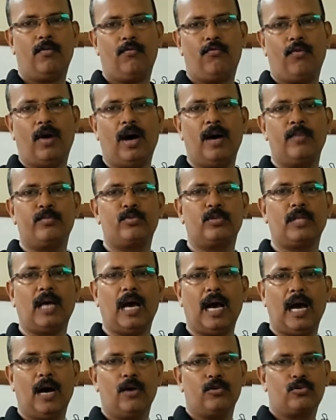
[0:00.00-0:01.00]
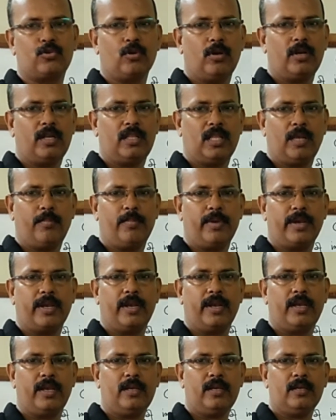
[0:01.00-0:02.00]
farm to the household in the
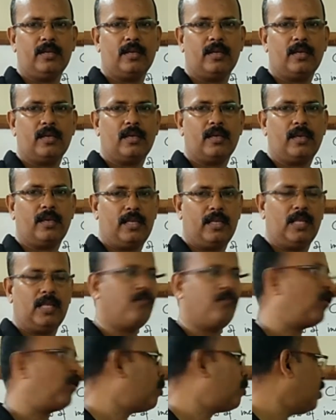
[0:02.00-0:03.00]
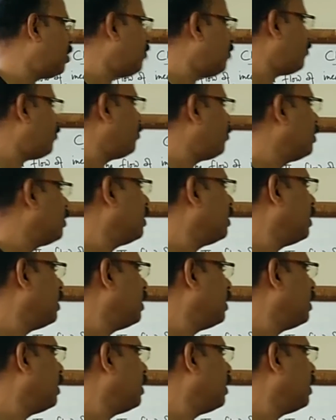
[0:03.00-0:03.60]
beginning in the form of